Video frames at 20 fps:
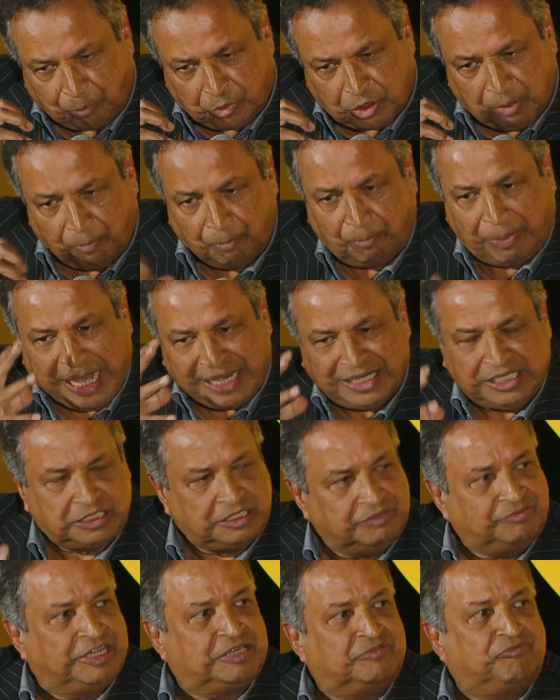
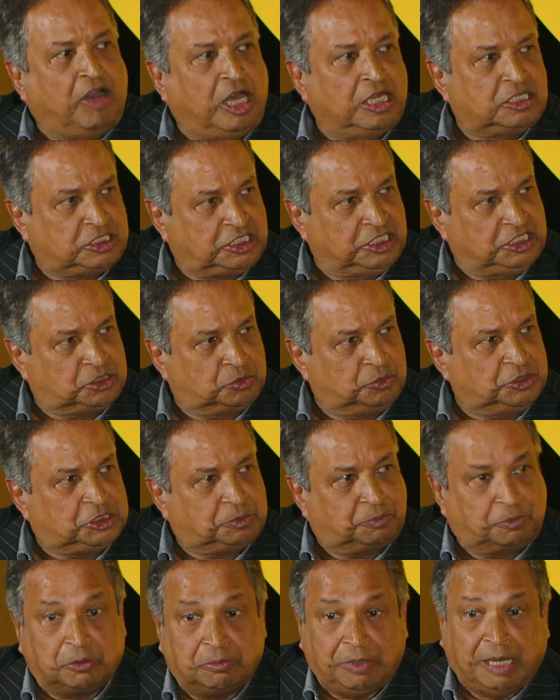comparative advantage, which
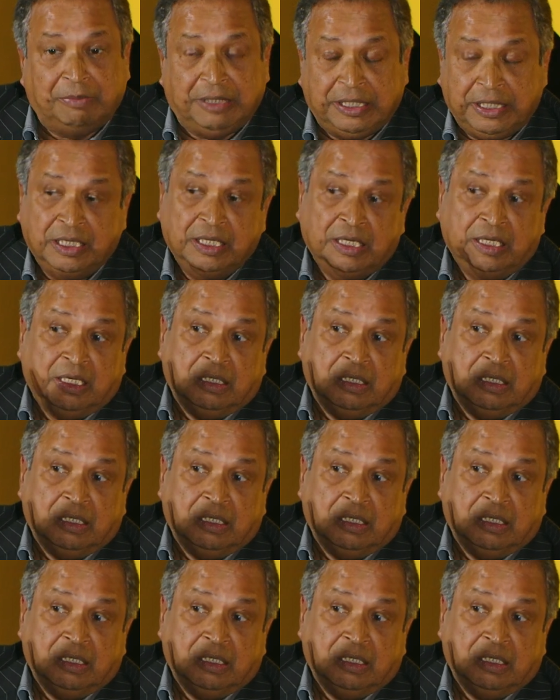probably